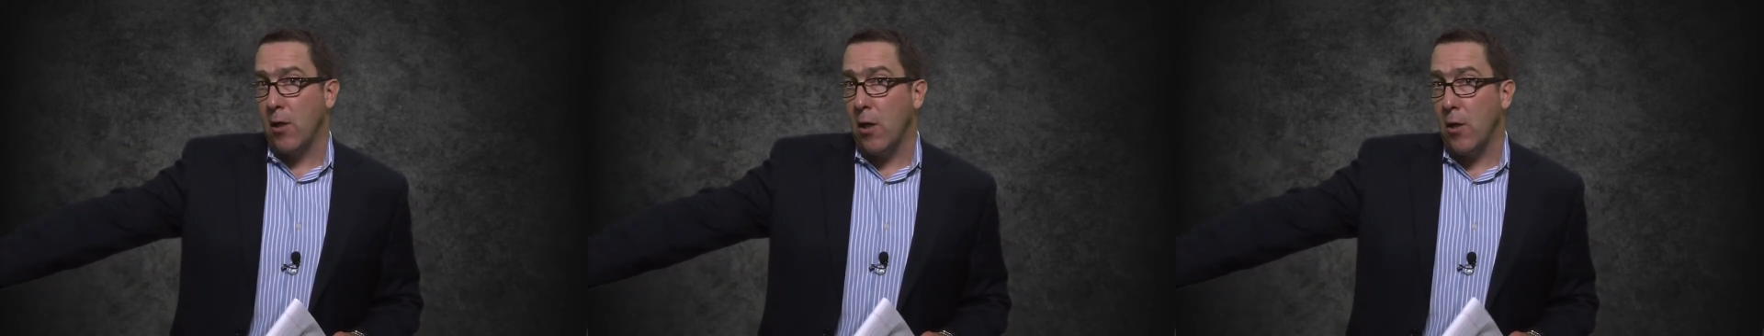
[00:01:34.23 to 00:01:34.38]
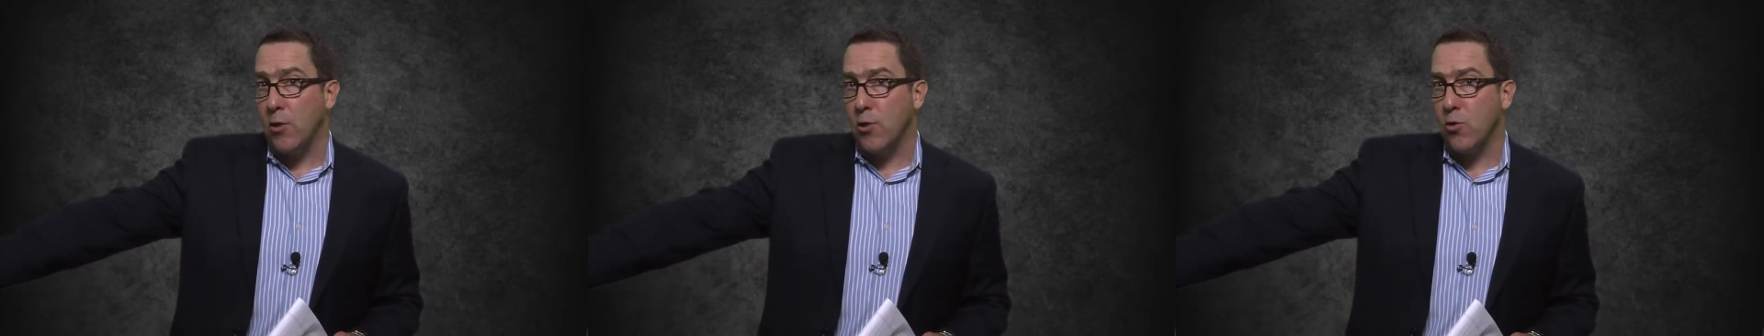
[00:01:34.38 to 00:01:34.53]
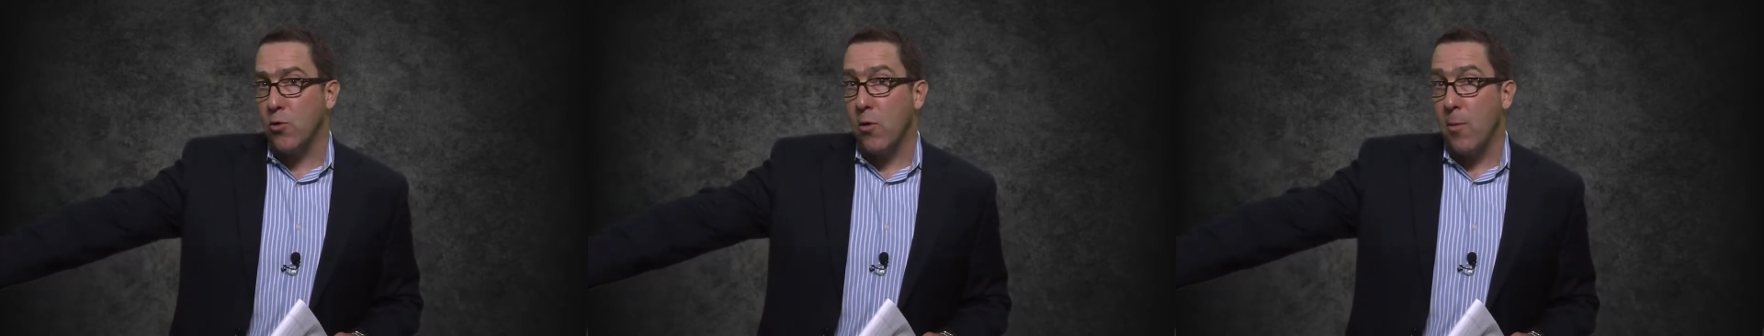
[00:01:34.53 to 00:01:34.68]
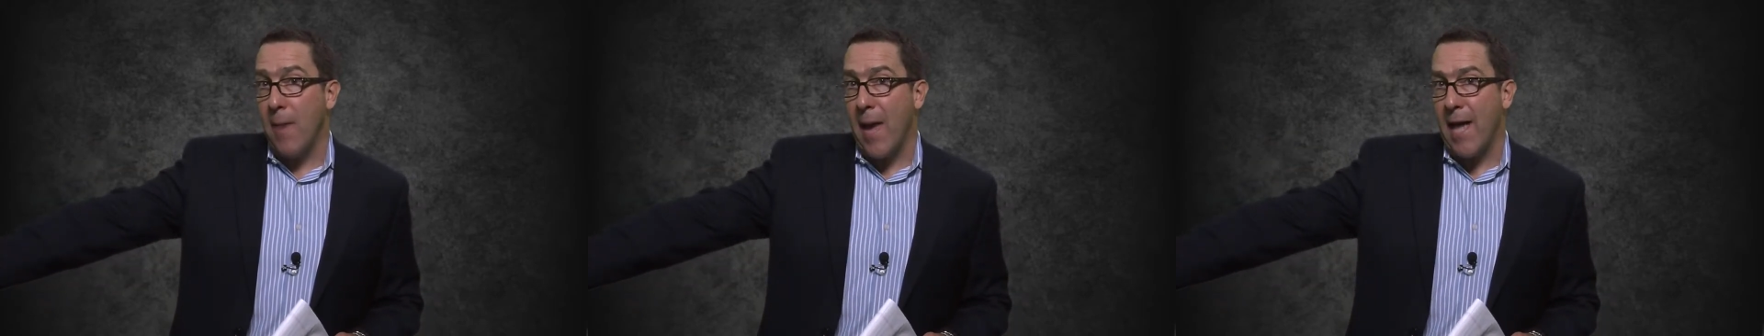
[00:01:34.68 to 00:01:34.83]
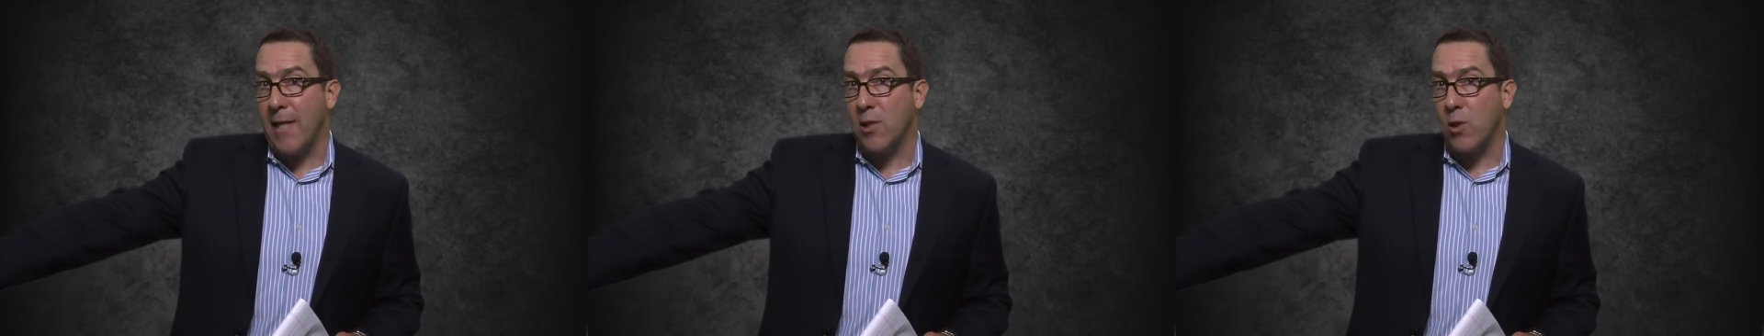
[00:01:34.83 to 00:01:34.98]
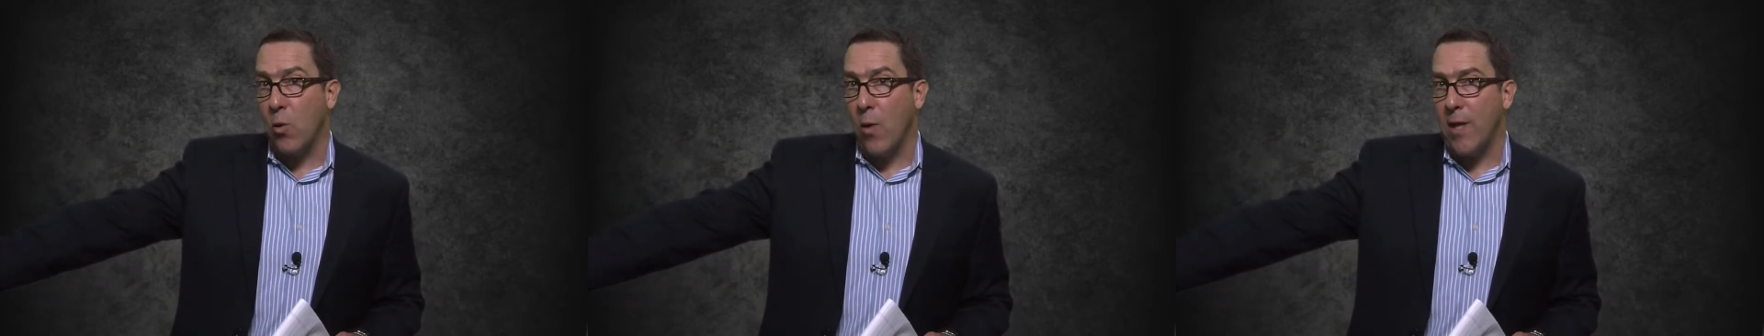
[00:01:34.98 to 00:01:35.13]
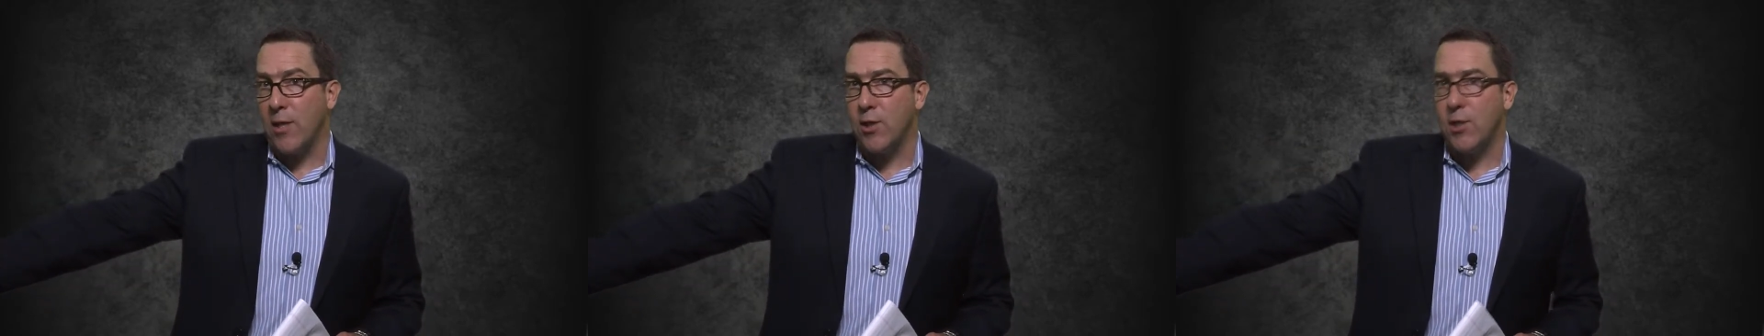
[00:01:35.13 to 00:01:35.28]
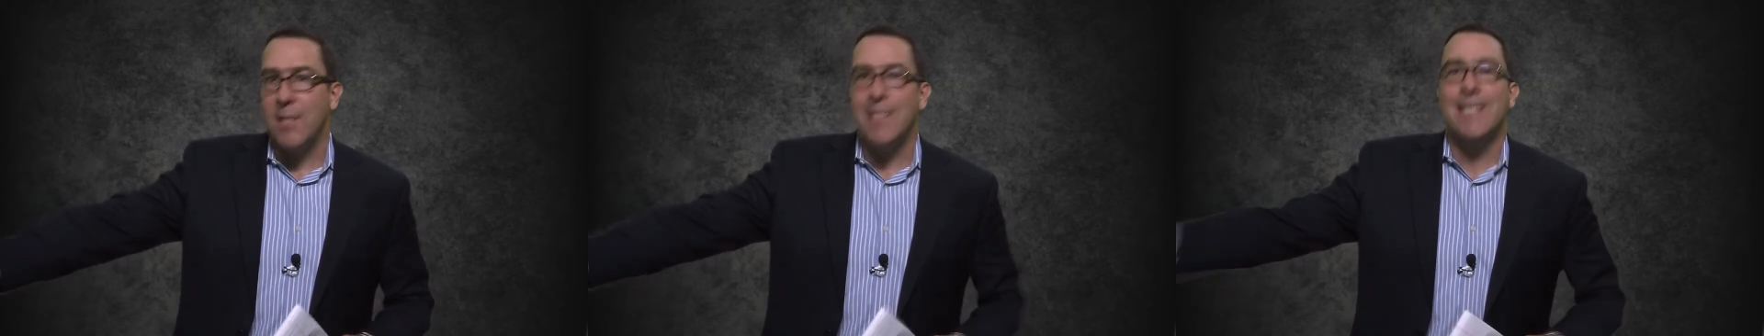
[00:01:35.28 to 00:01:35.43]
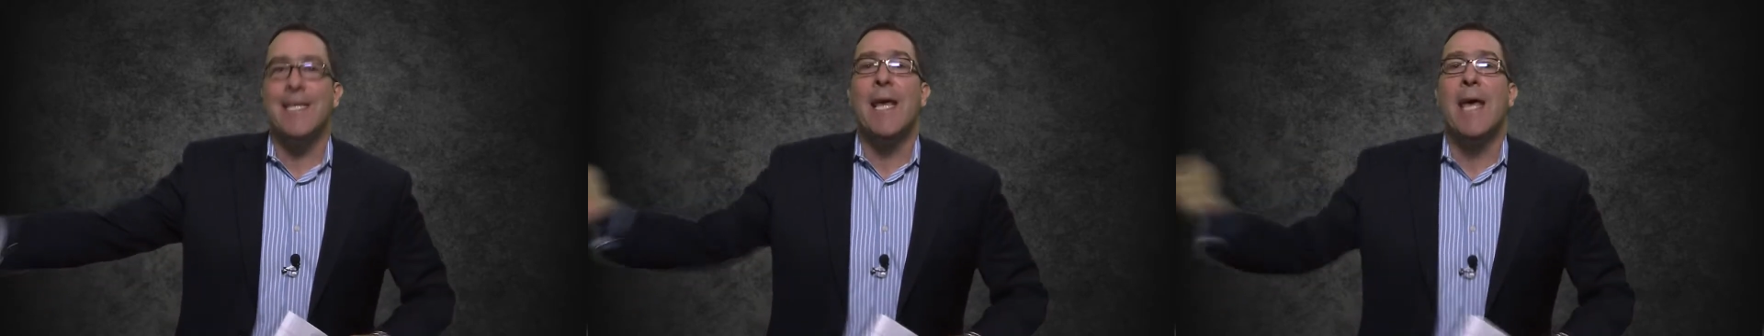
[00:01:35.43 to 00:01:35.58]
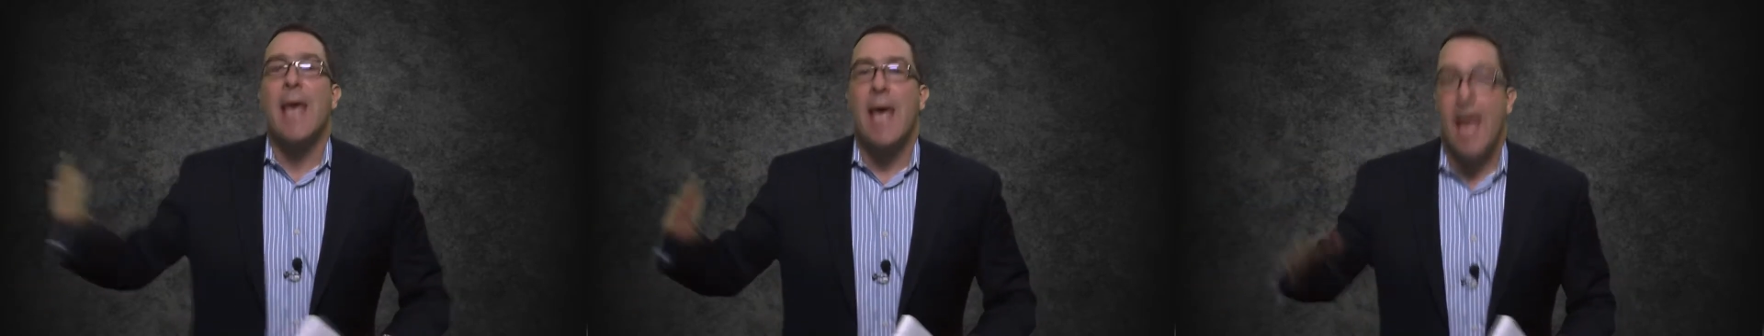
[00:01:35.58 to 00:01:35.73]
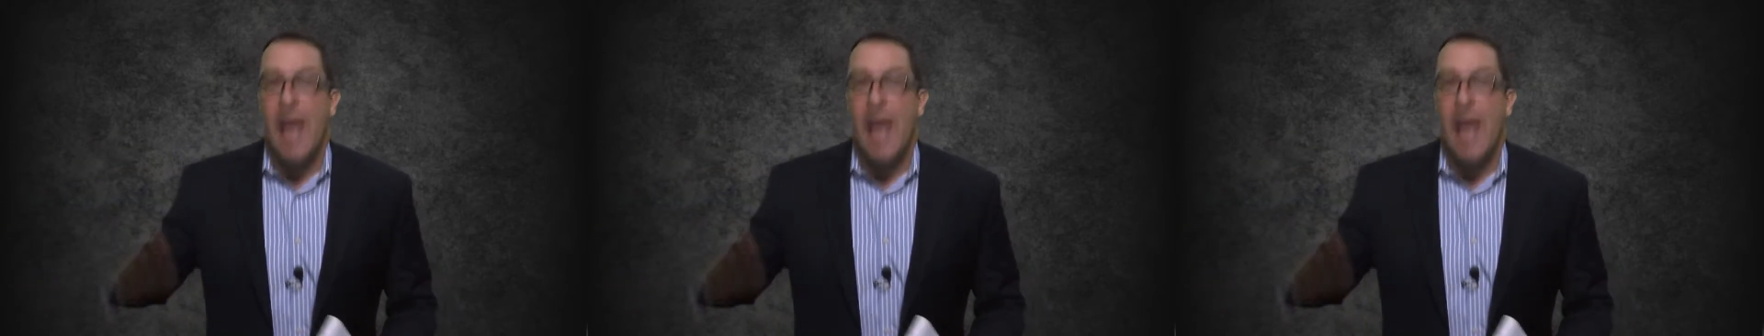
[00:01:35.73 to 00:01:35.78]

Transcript: cultural match questions